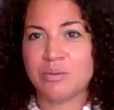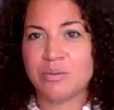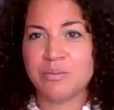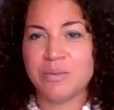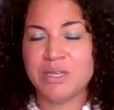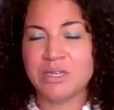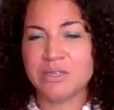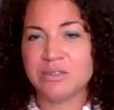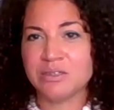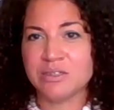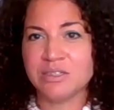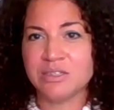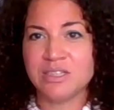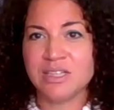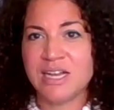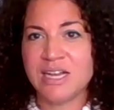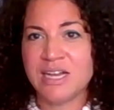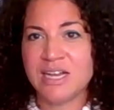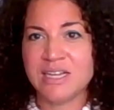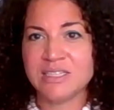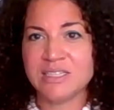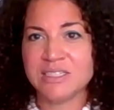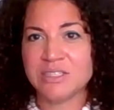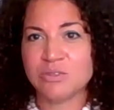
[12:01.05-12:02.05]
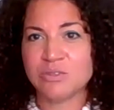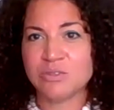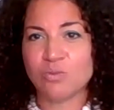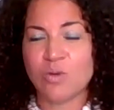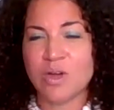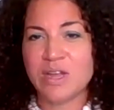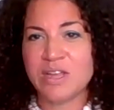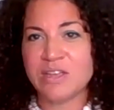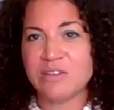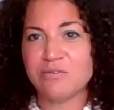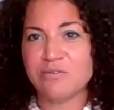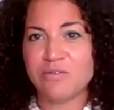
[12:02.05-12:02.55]
middle class
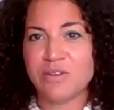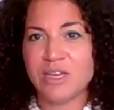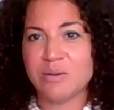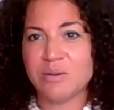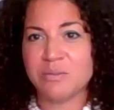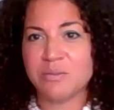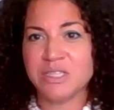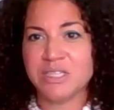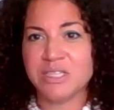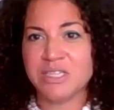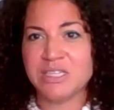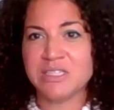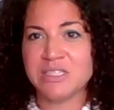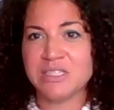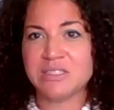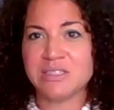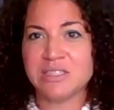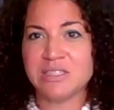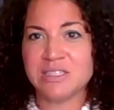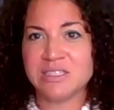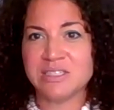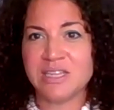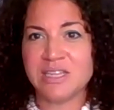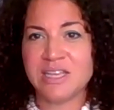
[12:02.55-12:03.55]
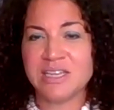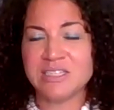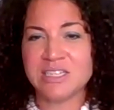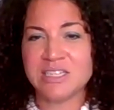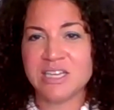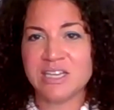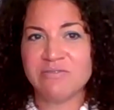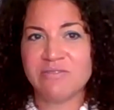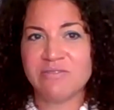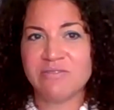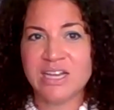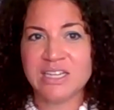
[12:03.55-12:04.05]
white families this
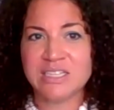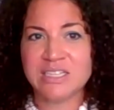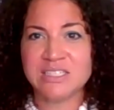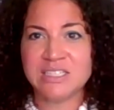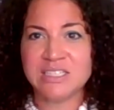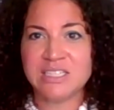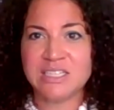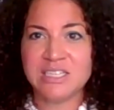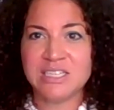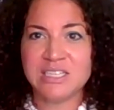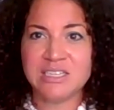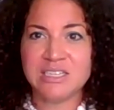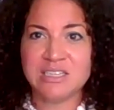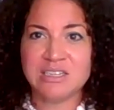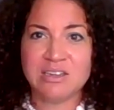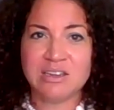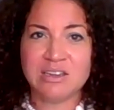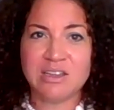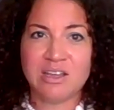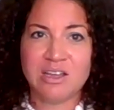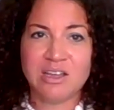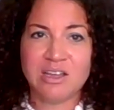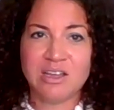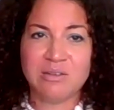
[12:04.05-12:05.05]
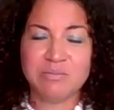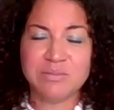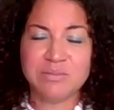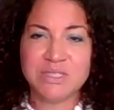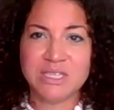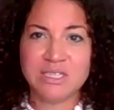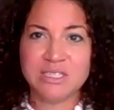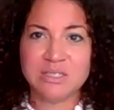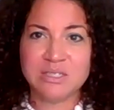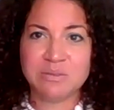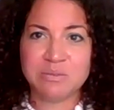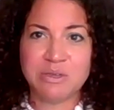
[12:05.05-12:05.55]
anti-vaccine um,
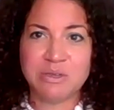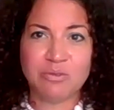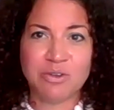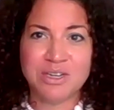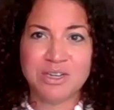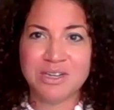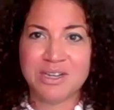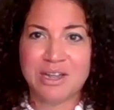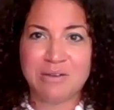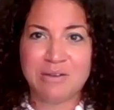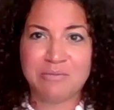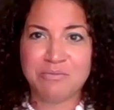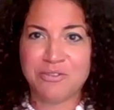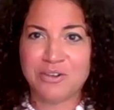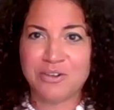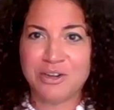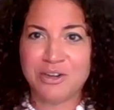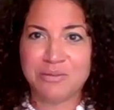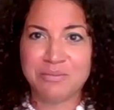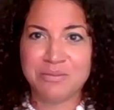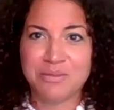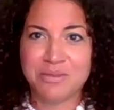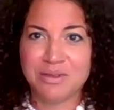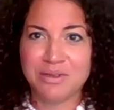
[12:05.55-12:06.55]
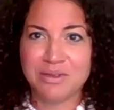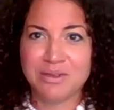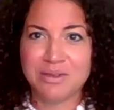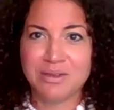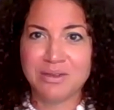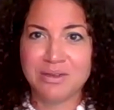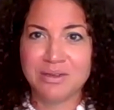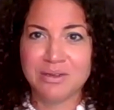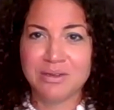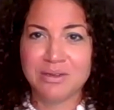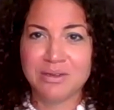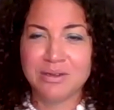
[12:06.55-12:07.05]
sentiment where did it come from
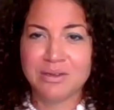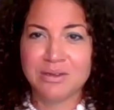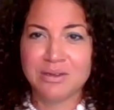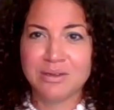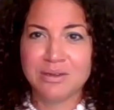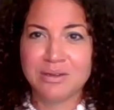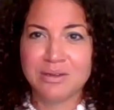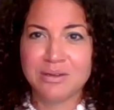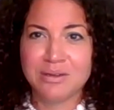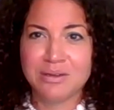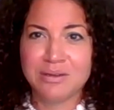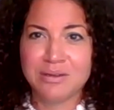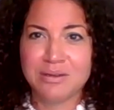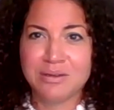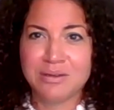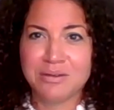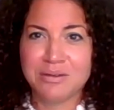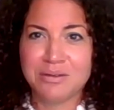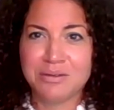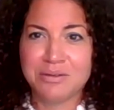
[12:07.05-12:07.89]
you